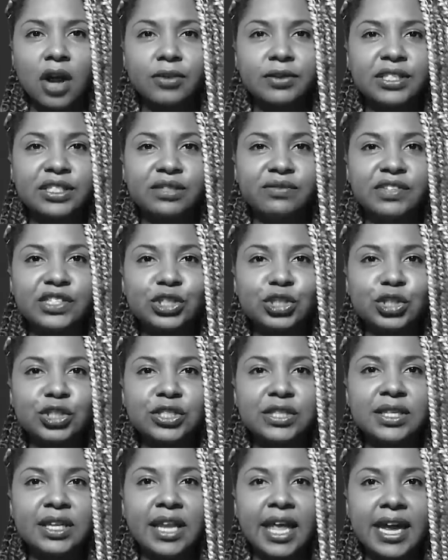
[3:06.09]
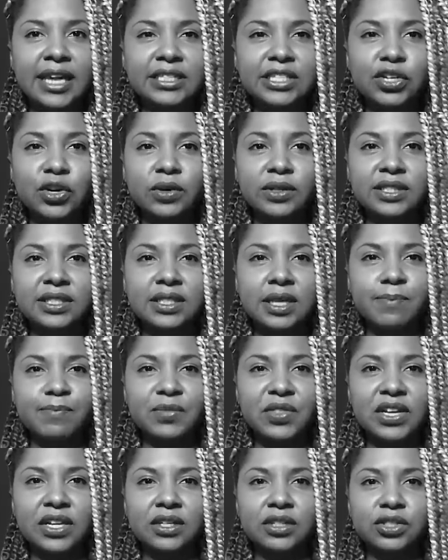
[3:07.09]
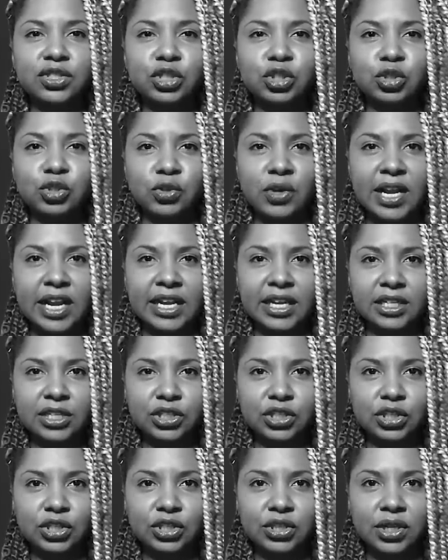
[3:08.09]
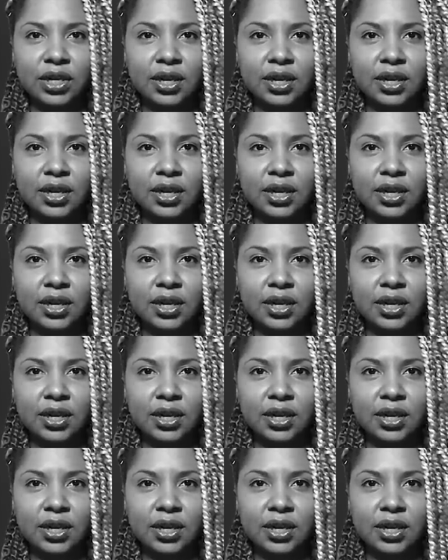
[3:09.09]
Ari's vision landed on something strange.